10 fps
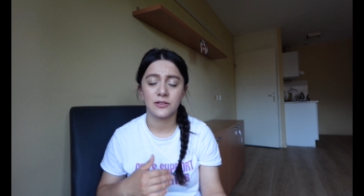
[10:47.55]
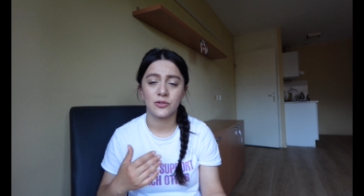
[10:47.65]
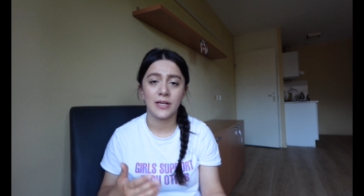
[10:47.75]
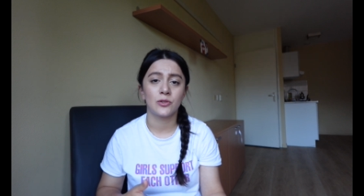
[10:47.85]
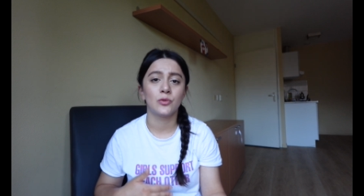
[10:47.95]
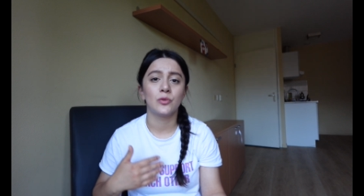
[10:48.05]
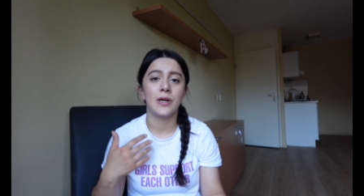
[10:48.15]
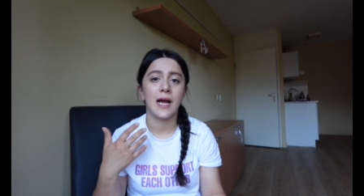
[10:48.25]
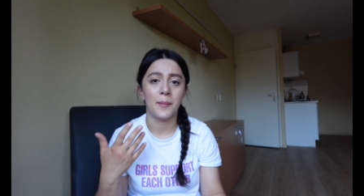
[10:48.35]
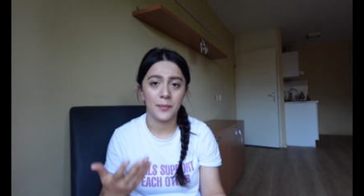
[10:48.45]
try to
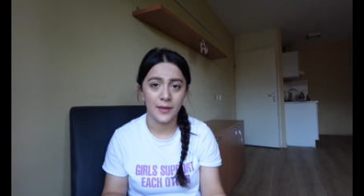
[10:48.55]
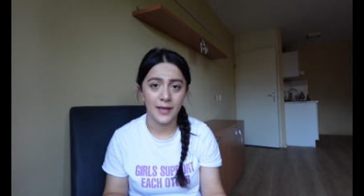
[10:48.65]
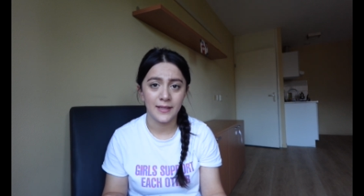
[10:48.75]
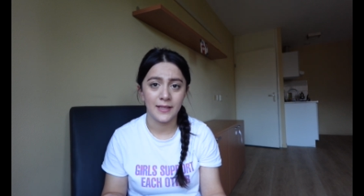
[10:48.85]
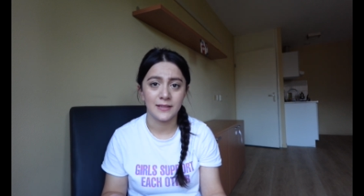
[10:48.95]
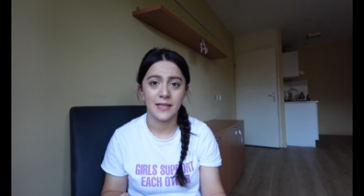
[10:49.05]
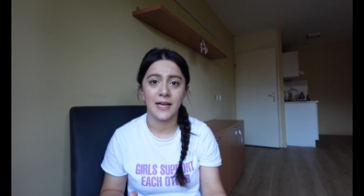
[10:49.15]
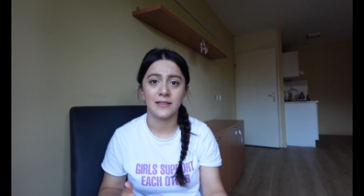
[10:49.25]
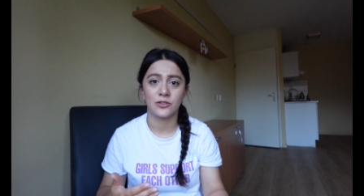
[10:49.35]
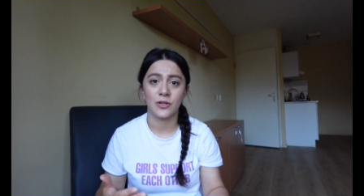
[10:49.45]
apply it
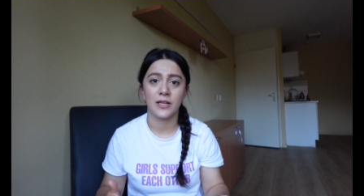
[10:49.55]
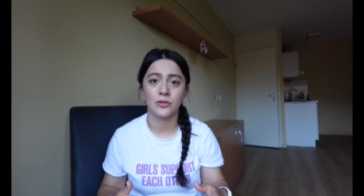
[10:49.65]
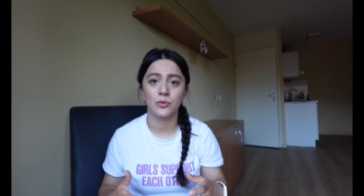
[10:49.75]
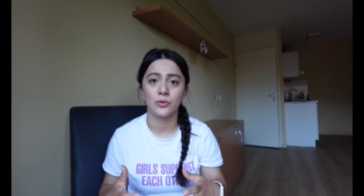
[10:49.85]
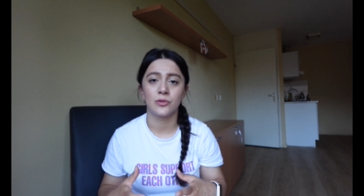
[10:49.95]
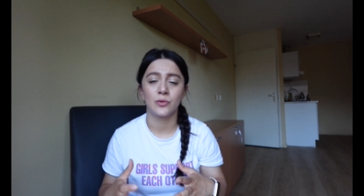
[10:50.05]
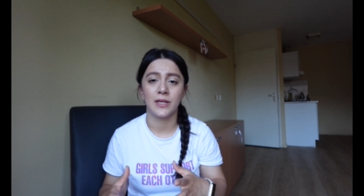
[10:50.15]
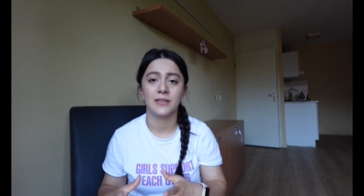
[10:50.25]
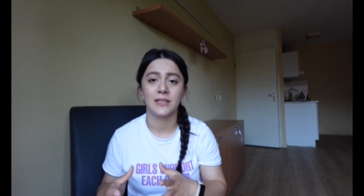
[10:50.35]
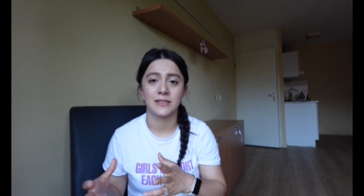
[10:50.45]
and try to
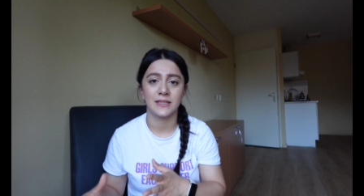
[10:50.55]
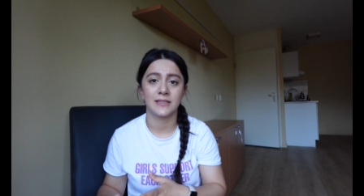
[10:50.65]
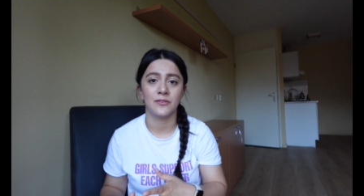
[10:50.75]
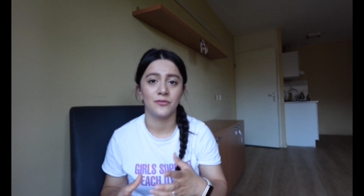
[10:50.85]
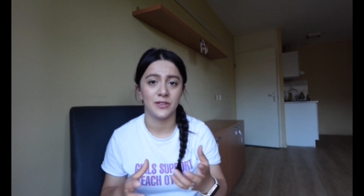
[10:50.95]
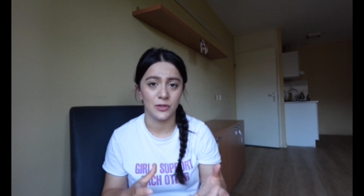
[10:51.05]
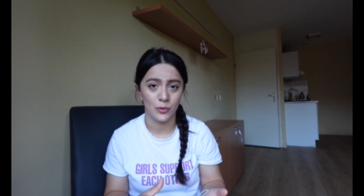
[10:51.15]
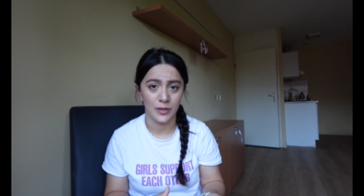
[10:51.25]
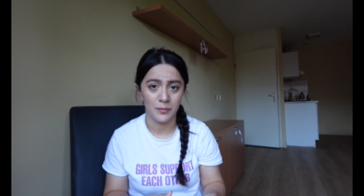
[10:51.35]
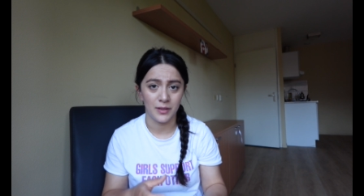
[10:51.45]
create a system with
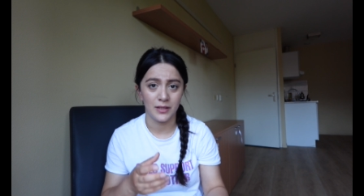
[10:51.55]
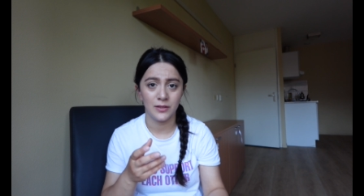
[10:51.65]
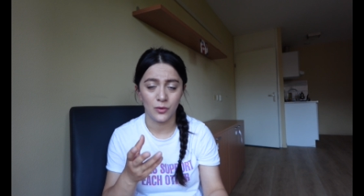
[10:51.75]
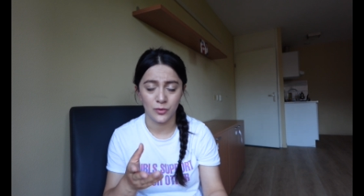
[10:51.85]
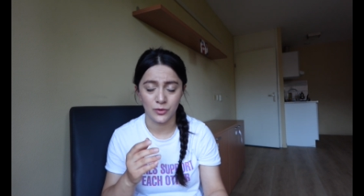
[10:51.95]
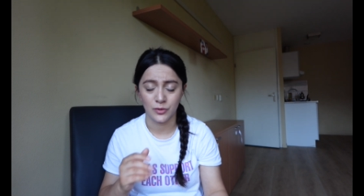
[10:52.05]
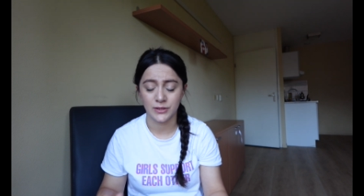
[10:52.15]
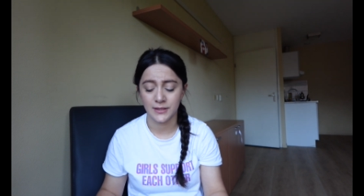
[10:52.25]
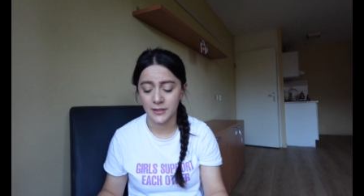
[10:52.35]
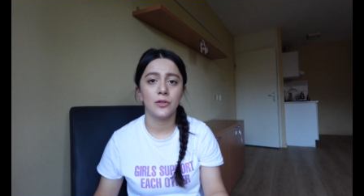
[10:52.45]
UML on
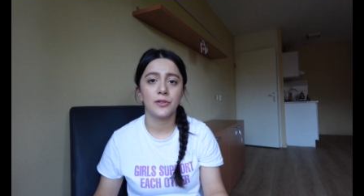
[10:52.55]
yourself.